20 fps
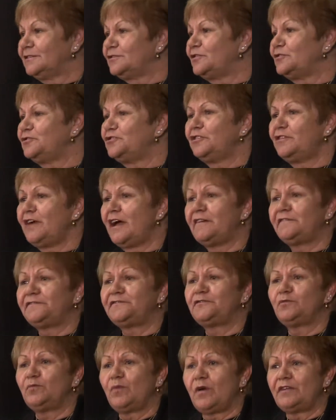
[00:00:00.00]
So you
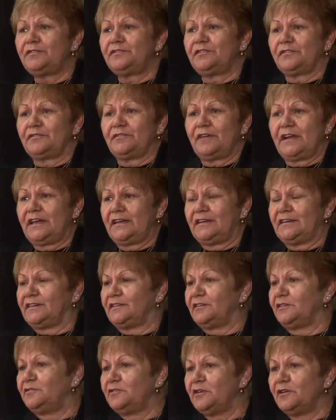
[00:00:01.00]
have to wonder,
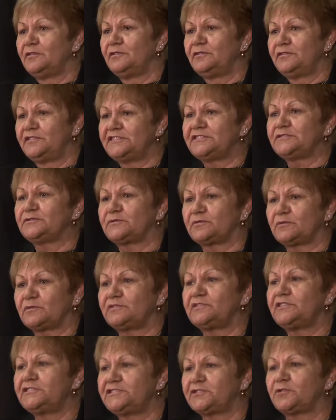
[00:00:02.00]
you know,
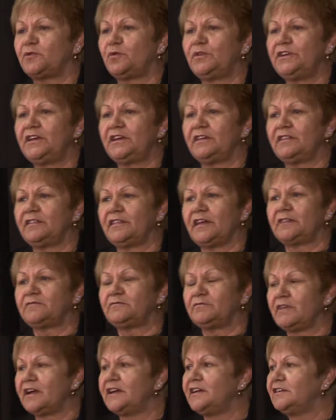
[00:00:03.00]
this queer
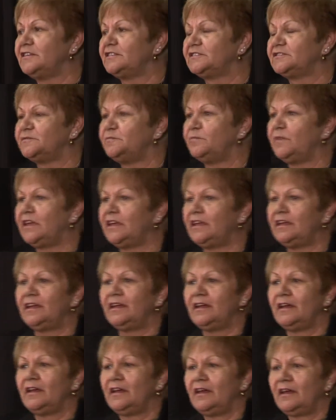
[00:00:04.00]
that raised
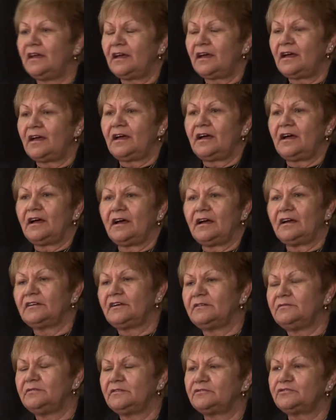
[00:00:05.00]
me
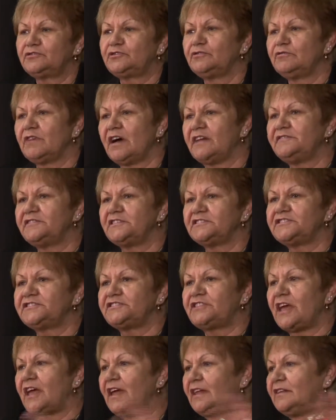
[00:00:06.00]
to
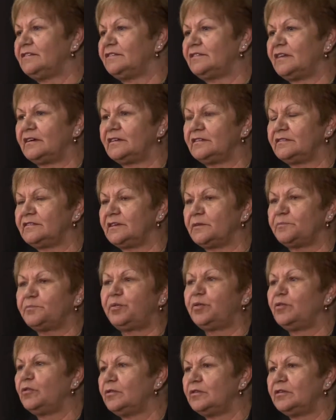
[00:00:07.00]
understand the
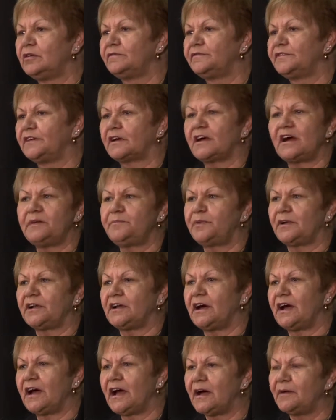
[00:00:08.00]
pull of the
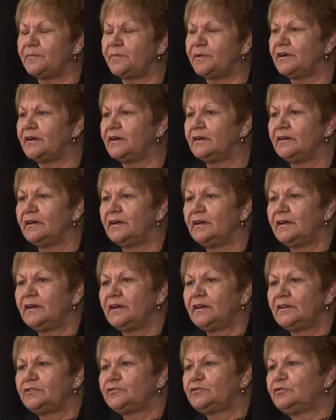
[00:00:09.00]
Kaipara Harbour,
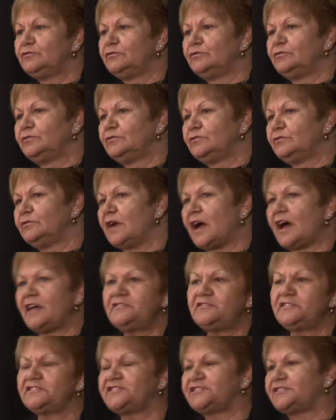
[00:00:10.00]
to
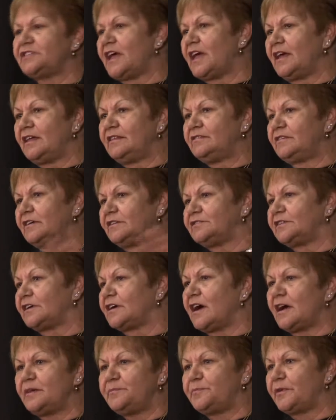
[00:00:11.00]
understand that the
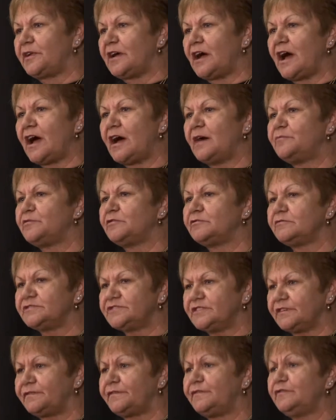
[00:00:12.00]
Kaipara Harbour
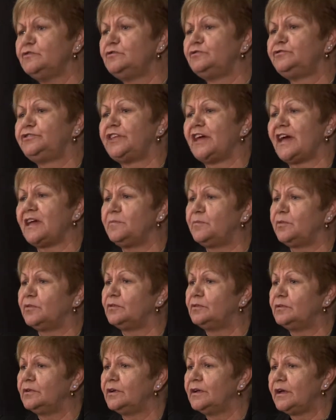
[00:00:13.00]
is a food
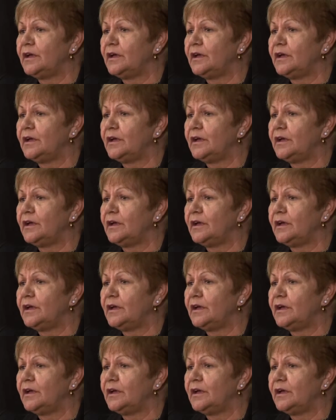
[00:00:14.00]
table.